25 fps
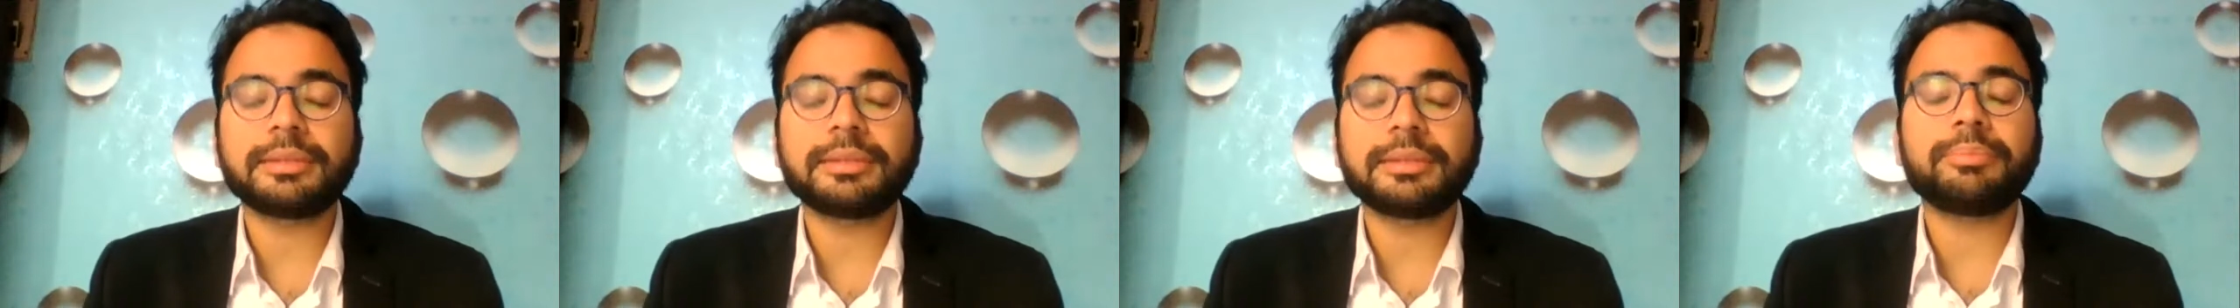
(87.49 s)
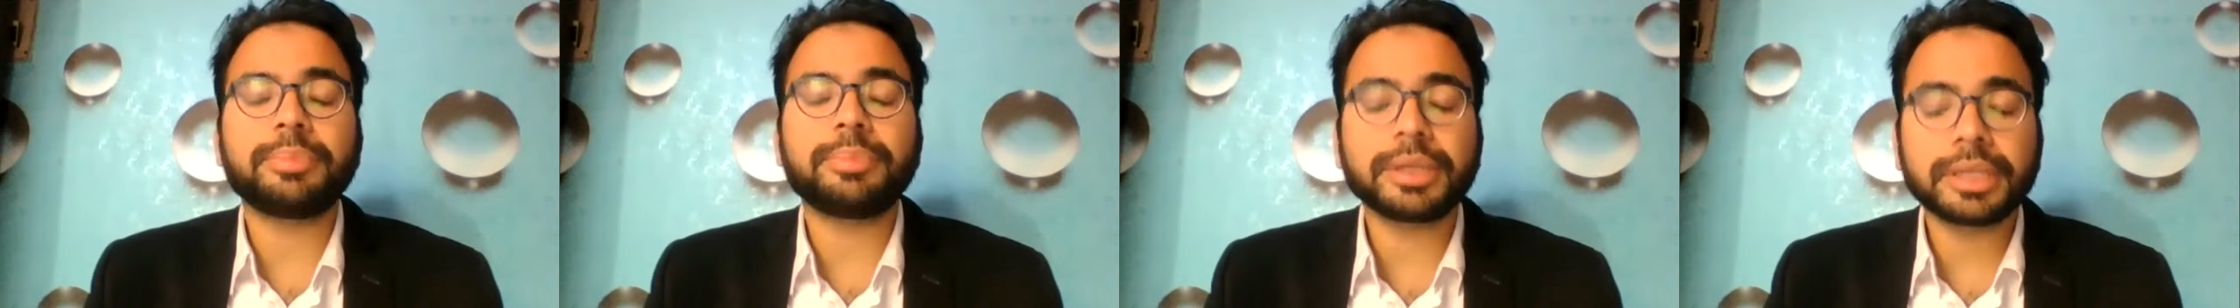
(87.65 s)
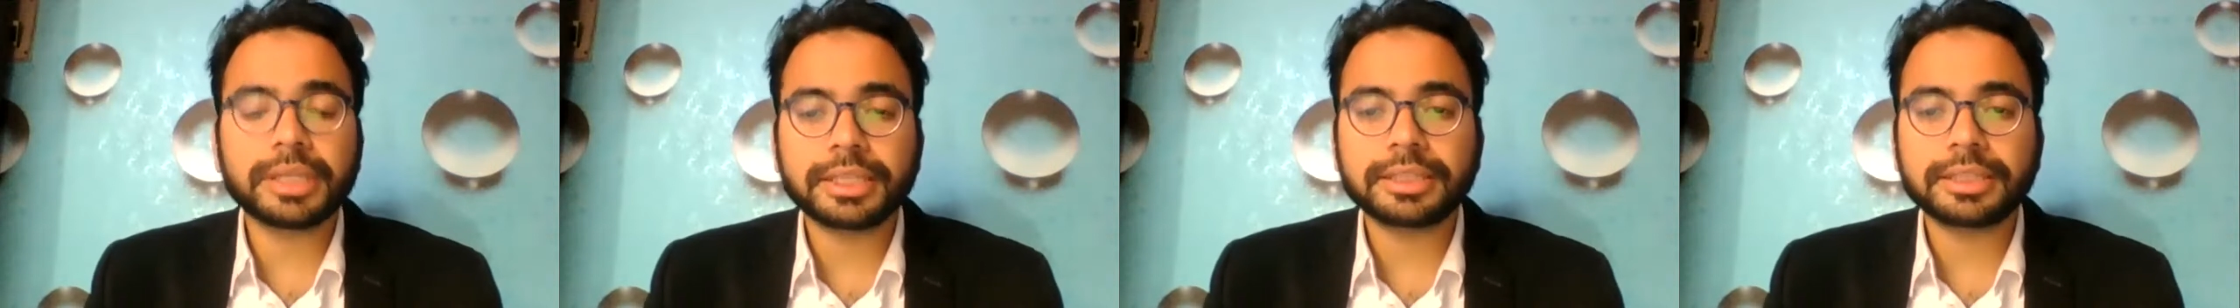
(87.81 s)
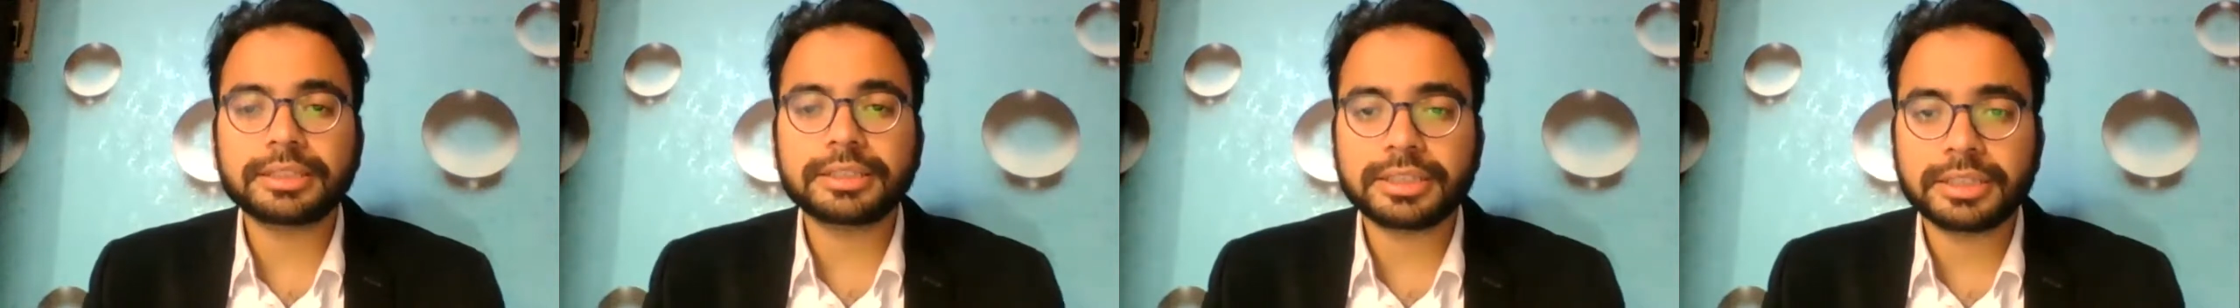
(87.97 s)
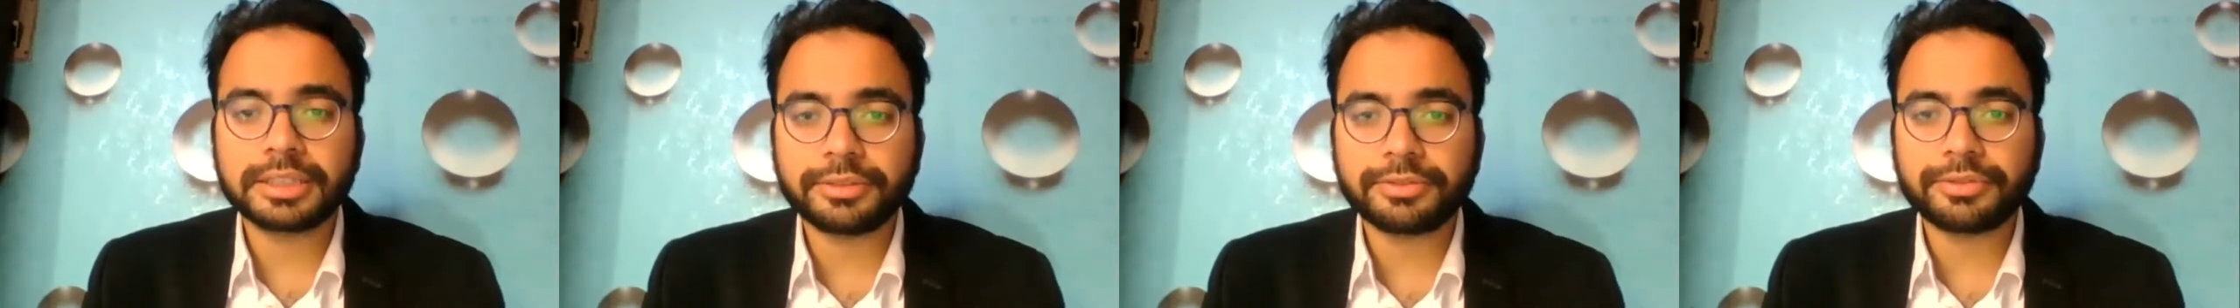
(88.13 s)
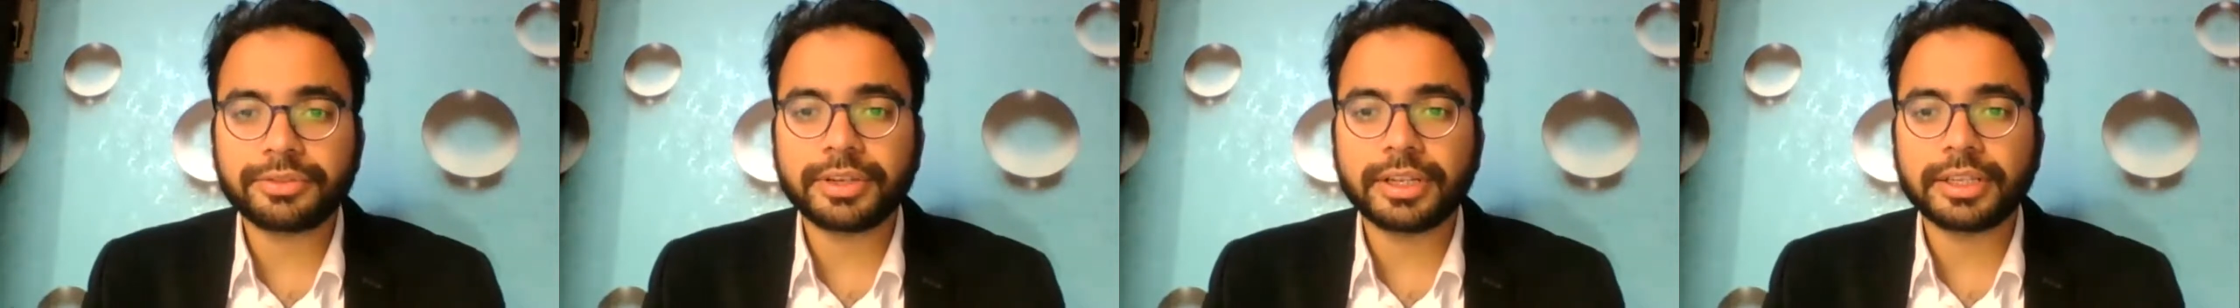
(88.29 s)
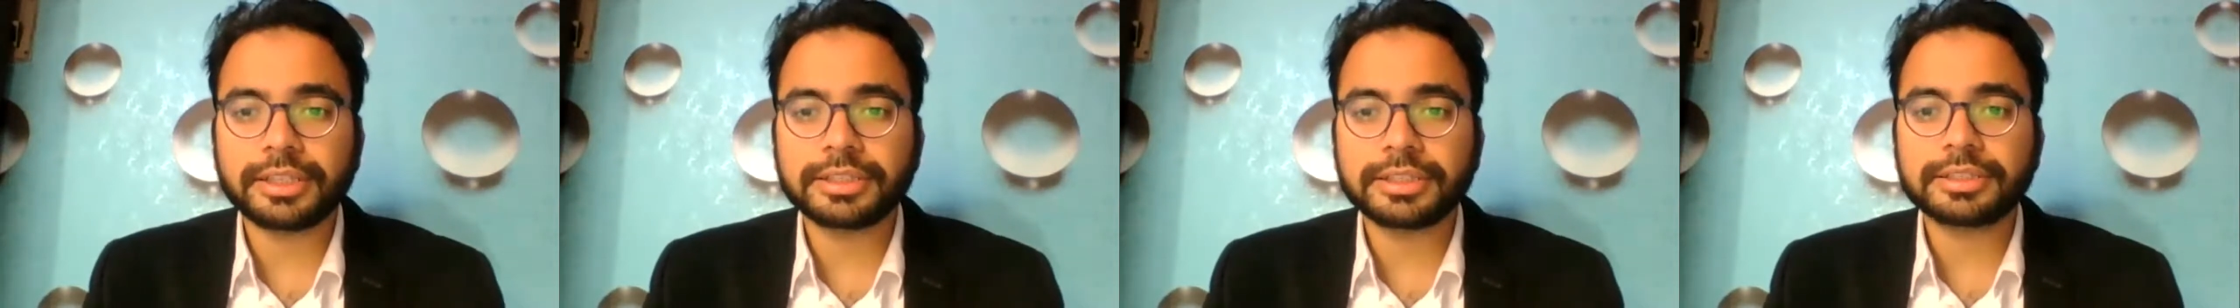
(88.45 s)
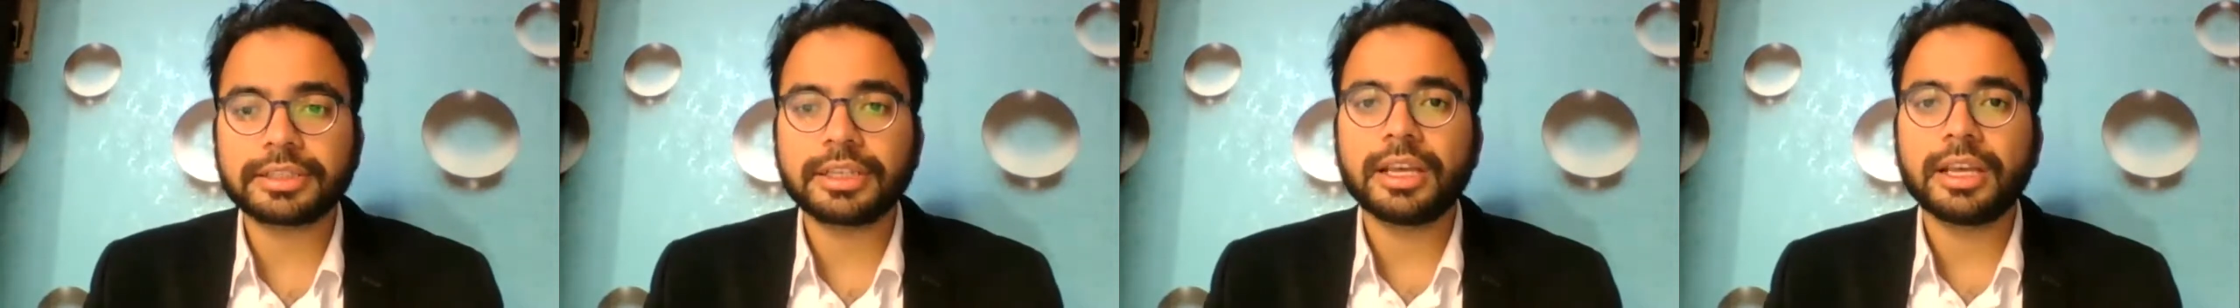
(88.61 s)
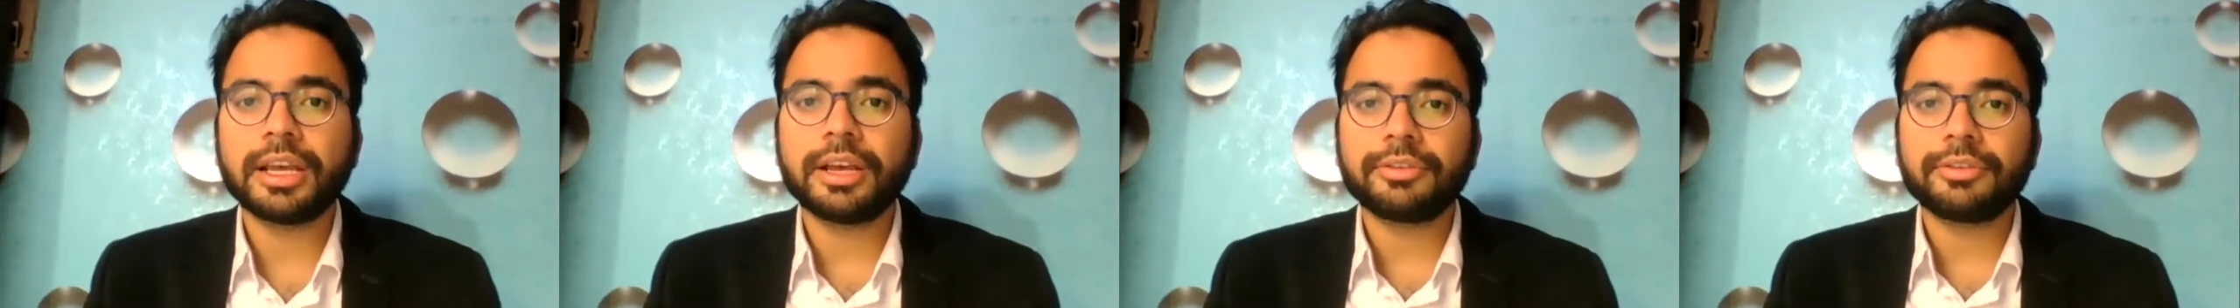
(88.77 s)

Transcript: the biggest difference